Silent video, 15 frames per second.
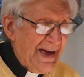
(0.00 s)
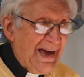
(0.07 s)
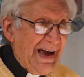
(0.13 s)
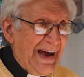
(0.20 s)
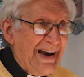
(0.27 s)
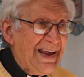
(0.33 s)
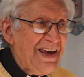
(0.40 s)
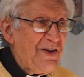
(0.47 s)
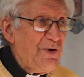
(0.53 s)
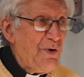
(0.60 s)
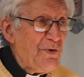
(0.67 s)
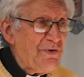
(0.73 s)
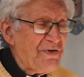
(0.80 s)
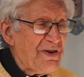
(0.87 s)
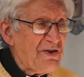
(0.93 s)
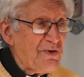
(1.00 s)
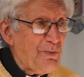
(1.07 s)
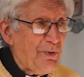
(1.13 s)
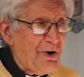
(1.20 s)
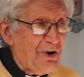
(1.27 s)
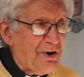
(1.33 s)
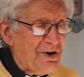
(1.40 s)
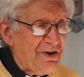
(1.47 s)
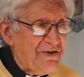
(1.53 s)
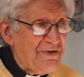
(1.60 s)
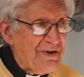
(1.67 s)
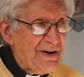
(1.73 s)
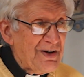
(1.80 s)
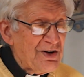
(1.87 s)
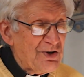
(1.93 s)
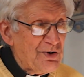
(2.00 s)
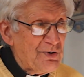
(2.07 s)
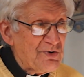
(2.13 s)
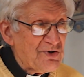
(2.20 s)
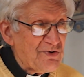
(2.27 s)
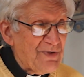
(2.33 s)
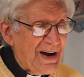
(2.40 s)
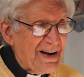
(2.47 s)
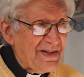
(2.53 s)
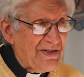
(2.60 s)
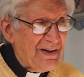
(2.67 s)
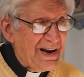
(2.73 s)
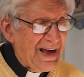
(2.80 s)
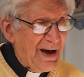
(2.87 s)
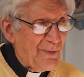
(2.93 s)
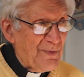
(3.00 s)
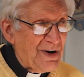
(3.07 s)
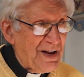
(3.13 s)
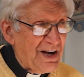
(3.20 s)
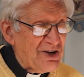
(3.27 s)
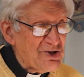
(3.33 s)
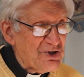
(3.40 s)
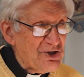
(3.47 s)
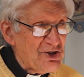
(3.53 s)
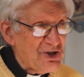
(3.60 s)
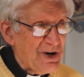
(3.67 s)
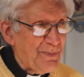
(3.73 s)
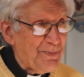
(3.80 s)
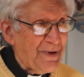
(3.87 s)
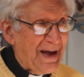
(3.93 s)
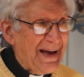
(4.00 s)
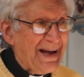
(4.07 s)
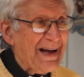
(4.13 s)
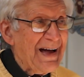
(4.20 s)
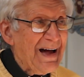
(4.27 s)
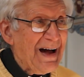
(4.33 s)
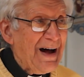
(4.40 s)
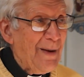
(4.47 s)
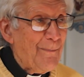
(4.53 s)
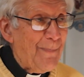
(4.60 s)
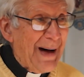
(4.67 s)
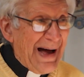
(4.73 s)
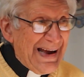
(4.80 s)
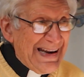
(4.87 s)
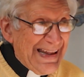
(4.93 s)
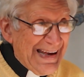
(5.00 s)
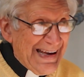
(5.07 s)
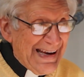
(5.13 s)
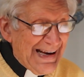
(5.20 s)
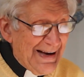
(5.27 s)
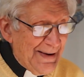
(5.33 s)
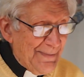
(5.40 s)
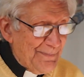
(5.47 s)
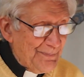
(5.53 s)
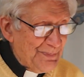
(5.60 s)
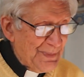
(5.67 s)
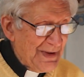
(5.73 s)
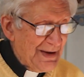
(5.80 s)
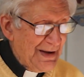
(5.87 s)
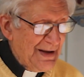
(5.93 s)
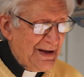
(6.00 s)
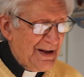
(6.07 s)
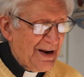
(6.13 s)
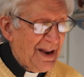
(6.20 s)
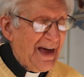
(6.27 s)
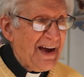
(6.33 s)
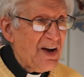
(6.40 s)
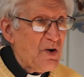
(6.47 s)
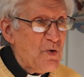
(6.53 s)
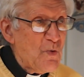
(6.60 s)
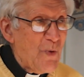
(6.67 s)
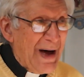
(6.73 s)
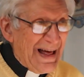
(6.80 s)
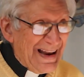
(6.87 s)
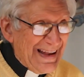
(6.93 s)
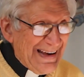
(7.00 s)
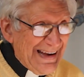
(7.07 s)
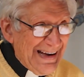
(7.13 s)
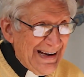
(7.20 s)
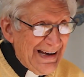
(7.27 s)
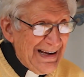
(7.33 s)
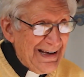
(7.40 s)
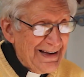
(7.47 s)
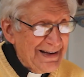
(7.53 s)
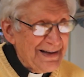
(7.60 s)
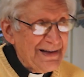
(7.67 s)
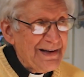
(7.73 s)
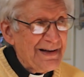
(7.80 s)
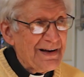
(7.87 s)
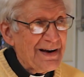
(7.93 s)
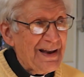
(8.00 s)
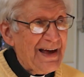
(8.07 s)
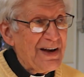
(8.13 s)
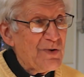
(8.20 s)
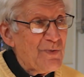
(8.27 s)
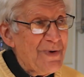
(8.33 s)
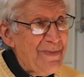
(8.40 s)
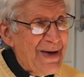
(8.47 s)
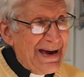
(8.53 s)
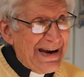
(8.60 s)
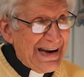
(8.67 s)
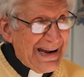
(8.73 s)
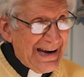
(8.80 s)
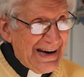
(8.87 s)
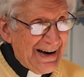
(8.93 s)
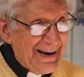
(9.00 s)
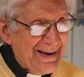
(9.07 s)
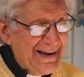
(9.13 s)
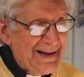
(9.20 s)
and he uses words to strengthen that relationship like abiding, like dwelling, like remaining.